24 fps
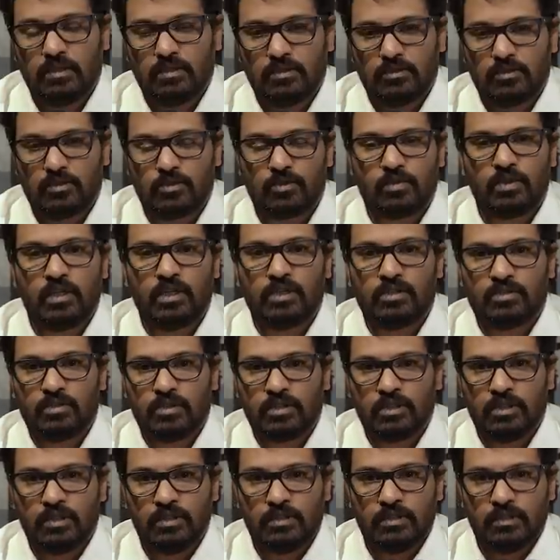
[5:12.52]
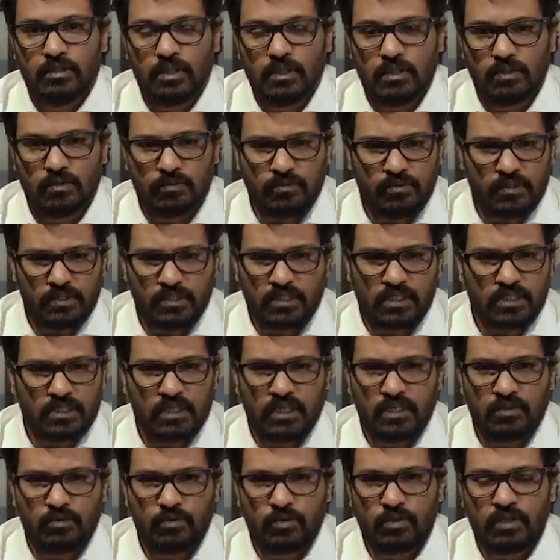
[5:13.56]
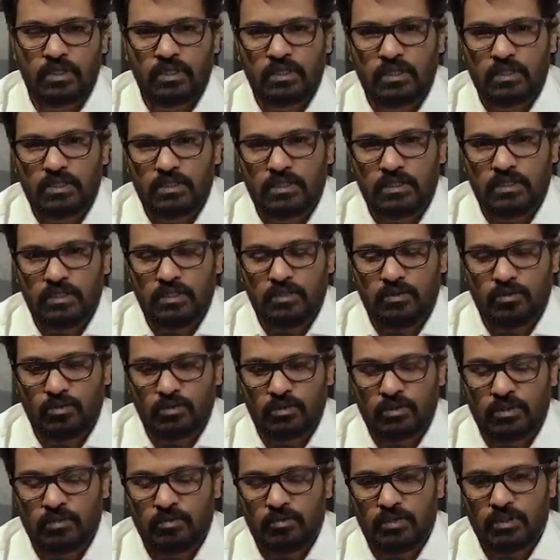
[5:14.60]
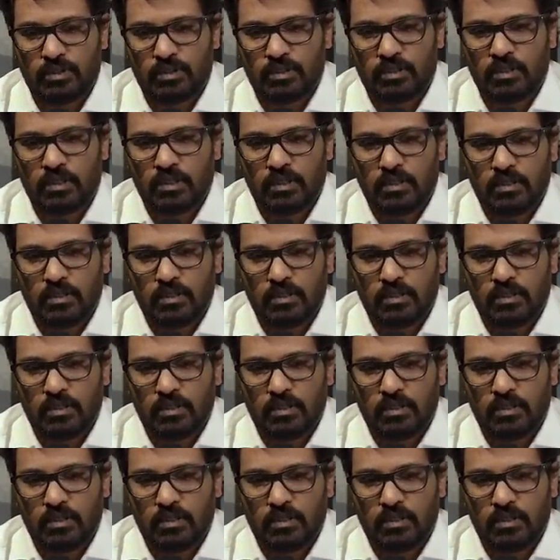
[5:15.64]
So today also in the we just had orientation in OGP.